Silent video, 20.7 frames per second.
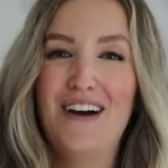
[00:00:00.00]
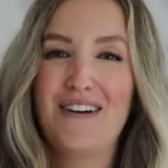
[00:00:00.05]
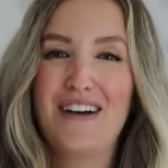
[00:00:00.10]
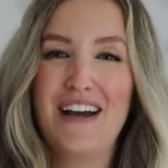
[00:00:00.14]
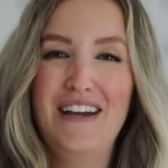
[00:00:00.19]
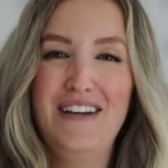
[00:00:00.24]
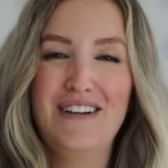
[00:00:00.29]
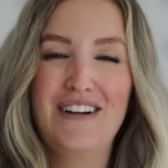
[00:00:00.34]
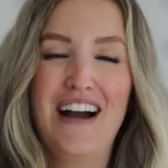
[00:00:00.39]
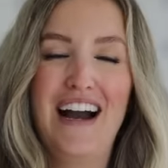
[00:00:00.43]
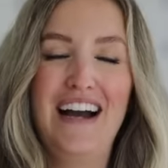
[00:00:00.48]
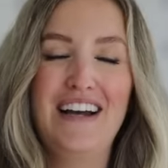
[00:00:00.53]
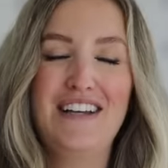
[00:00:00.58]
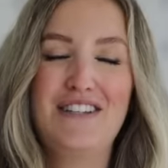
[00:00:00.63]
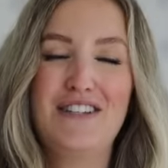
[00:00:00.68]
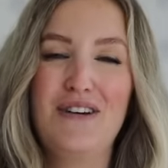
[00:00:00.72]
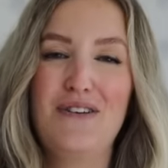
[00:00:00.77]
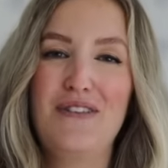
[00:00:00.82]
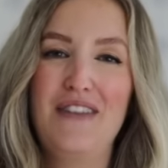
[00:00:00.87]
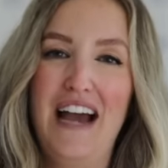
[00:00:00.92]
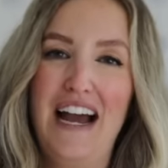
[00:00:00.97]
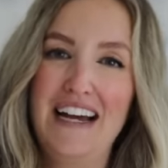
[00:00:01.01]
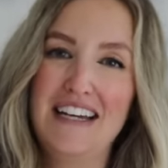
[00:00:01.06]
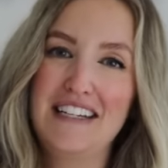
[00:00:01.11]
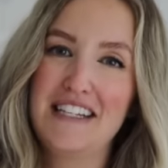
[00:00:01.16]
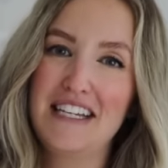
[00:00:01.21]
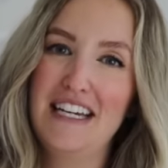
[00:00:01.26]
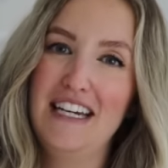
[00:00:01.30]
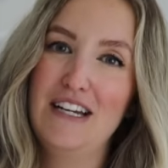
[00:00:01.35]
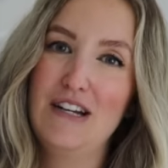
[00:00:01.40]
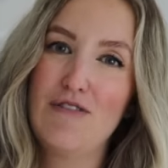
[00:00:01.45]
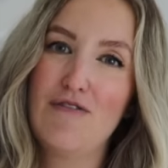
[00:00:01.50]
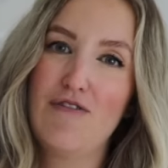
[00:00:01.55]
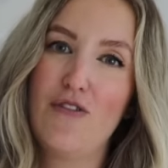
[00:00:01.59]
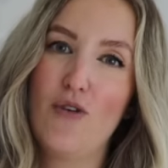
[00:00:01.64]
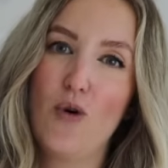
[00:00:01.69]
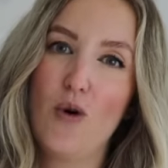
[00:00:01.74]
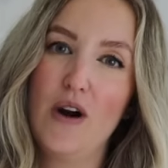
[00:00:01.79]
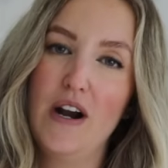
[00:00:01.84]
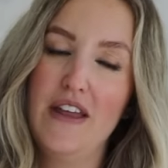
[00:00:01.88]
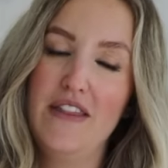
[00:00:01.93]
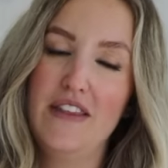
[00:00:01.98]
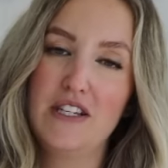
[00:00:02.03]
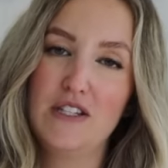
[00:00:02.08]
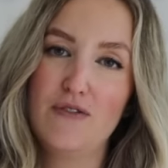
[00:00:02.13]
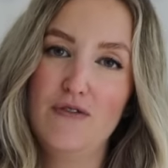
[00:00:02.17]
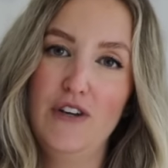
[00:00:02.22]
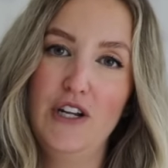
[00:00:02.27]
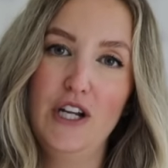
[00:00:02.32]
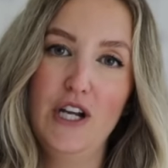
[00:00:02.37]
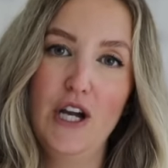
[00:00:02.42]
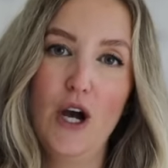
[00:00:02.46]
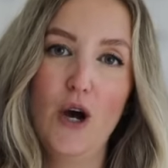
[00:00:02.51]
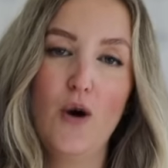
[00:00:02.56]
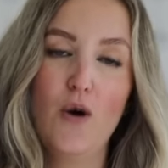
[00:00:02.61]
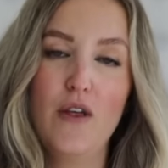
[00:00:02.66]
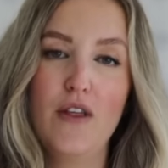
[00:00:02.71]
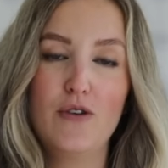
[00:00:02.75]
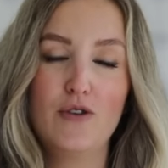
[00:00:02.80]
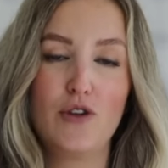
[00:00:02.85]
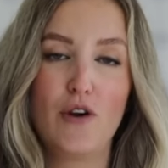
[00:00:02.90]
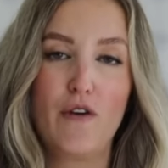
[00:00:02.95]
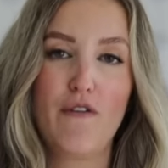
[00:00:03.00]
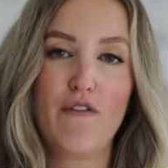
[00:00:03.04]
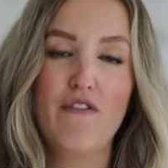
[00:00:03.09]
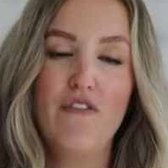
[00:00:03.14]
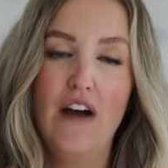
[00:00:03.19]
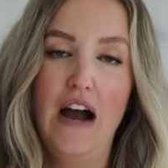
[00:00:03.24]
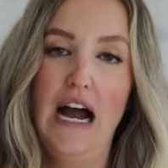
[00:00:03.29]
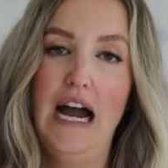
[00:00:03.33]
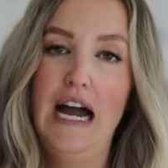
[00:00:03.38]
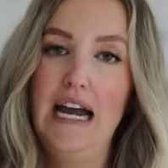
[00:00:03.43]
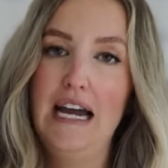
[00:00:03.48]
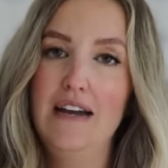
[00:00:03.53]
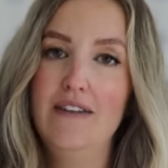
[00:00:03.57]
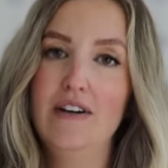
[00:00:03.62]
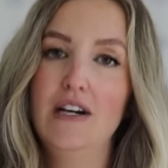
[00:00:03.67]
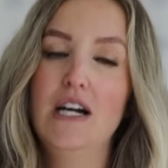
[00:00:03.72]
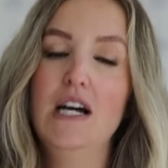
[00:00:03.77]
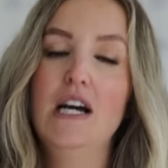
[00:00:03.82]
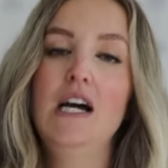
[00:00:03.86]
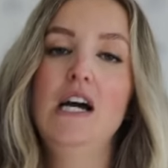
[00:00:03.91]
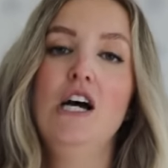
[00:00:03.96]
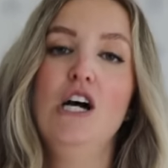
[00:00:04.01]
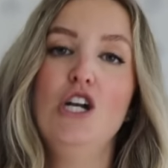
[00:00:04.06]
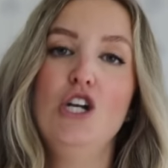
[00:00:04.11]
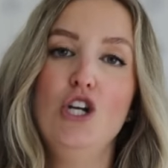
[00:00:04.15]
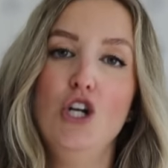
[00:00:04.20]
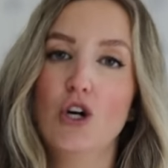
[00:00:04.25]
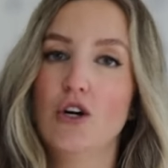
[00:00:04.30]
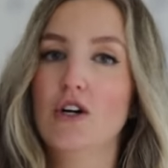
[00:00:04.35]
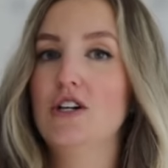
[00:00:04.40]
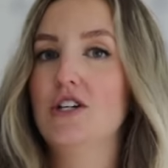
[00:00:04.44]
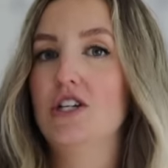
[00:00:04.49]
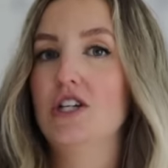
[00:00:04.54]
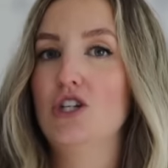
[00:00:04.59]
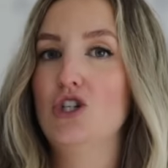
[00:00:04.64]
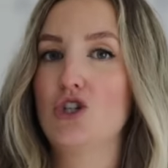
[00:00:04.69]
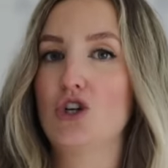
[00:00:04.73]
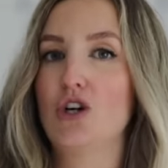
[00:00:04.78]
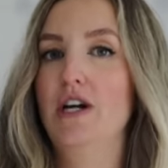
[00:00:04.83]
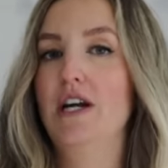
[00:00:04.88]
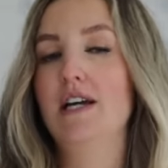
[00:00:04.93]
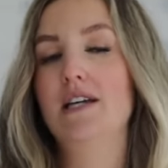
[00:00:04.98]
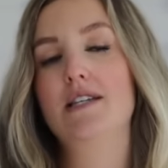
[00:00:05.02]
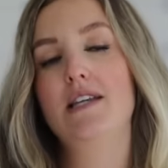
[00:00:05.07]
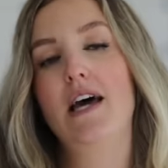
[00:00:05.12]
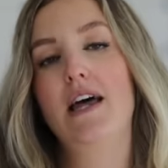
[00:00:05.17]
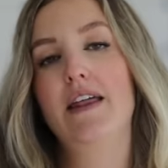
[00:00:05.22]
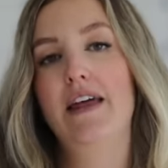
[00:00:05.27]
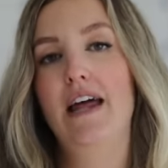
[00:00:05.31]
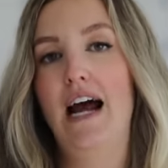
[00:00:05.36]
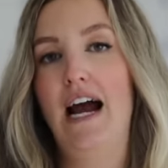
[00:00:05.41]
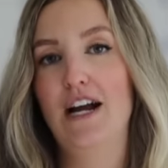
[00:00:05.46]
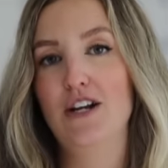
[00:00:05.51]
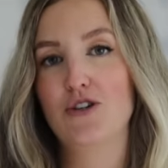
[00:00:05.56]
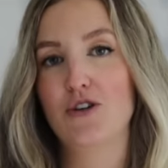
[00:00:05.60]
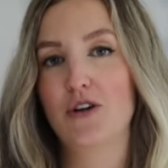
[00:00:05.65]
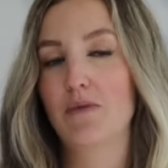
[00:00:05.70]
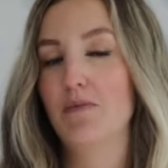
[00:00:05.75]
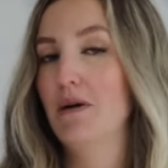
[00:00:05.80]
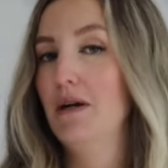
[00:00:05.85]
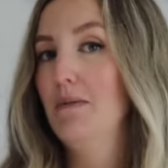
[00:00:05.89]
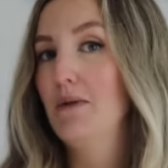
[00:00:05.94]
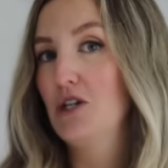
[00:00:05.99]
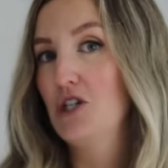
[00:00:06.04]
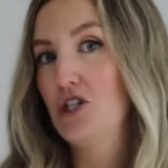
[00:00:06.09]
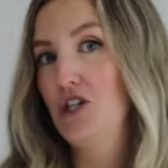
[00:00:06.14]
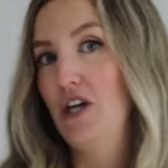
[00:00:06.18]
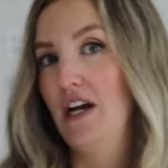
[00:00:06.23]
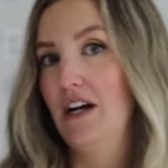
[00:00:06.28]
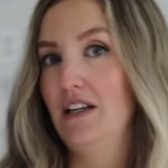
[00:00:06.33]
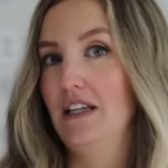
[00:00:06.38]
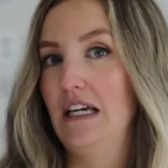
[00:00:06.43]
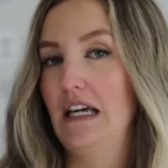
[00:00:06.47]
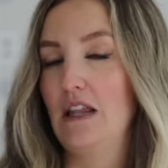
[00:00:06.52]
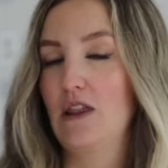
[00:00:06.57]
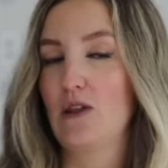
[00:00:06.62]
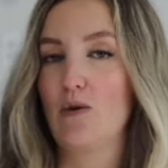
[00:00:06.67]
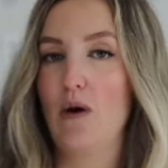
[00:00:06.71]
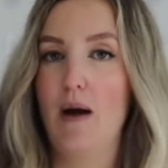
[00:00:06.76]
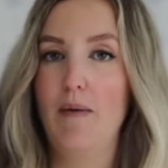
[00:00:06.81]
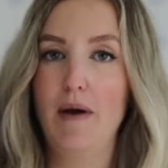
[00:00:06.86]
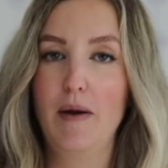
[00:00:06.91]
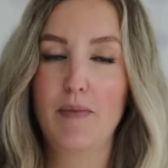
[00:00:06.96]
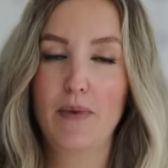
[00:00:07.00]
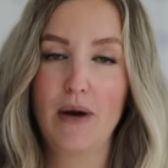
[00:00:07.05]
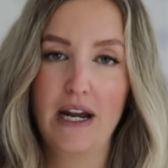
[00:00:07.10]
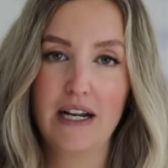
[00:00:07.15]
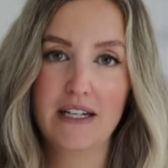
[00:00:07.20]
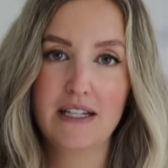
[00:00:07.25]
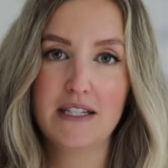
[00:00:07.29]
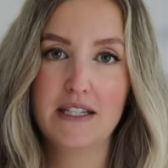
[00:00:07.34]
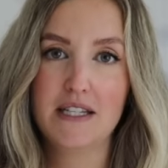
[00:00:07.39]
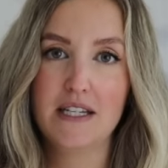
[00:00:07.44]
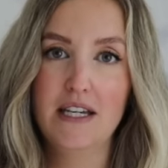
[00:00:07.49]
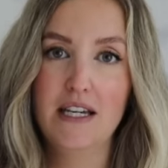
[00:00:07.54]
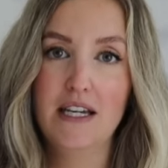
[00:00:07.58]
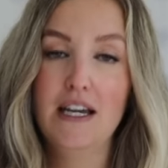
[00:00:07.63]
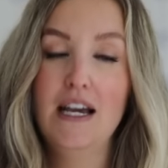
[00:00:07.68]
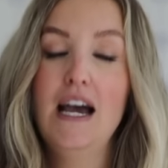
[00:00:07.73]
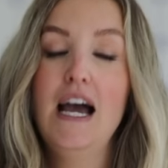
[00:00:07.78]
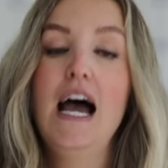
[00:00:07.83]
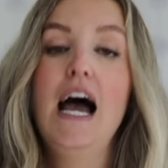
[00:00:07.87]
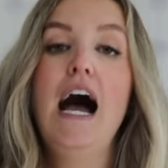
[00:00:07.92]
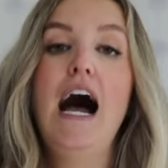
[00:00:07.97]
Okay, you guys, so that is it for this video. Those are 5 nourishing drinks that I drink pretty much daily throughout my pregnancy.